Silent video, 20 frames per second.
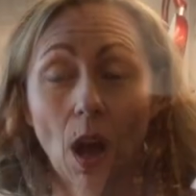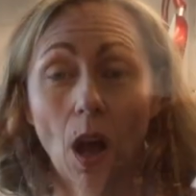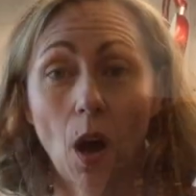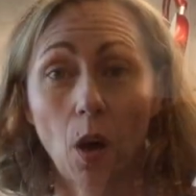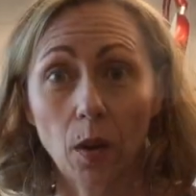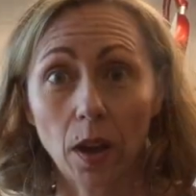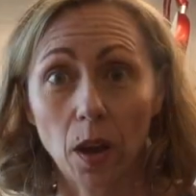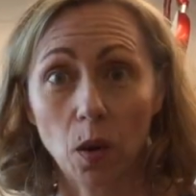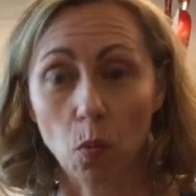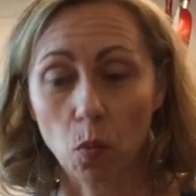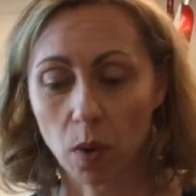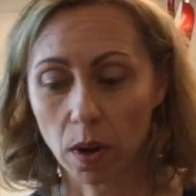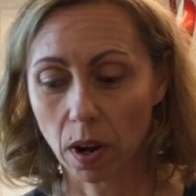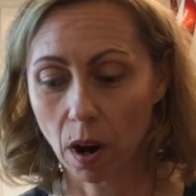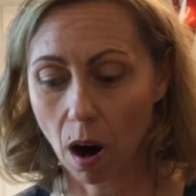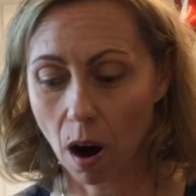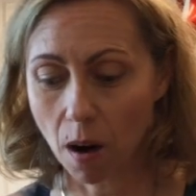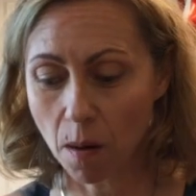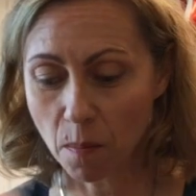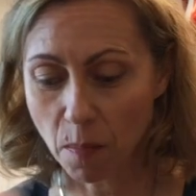Okay, we
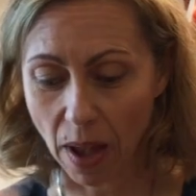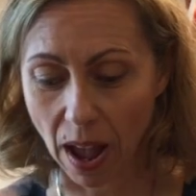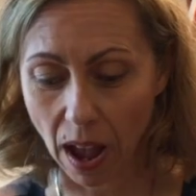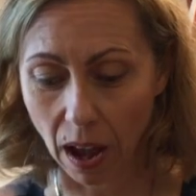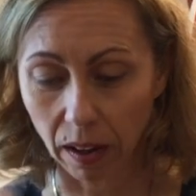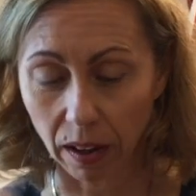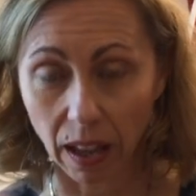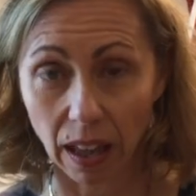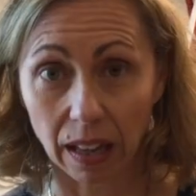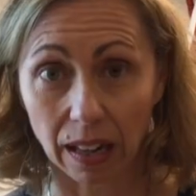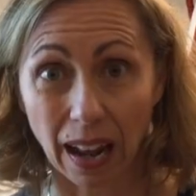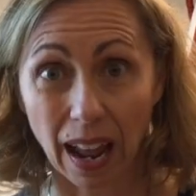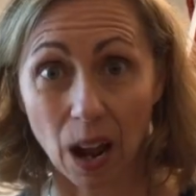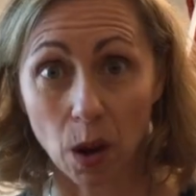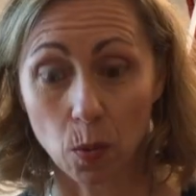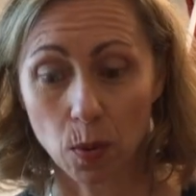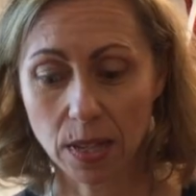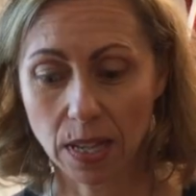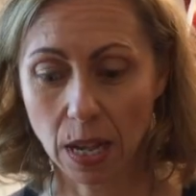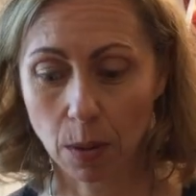are back, and I
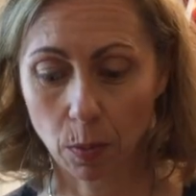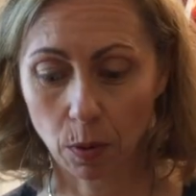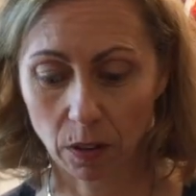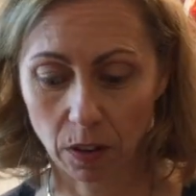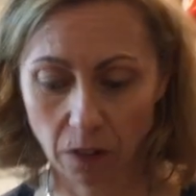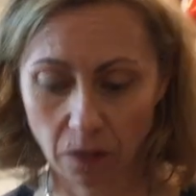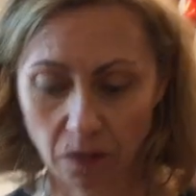was able to